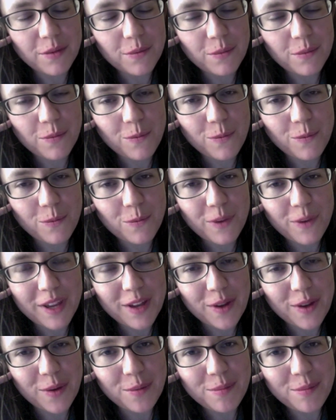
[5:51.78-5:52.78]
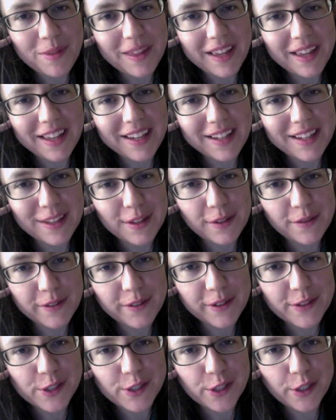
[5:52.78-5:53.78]
we hope that in the
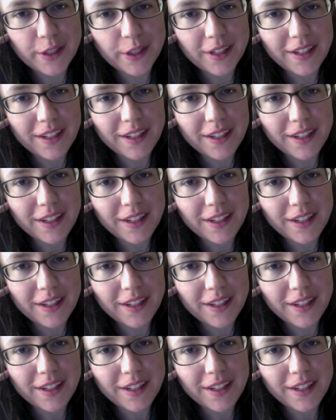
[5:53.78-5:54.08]
future,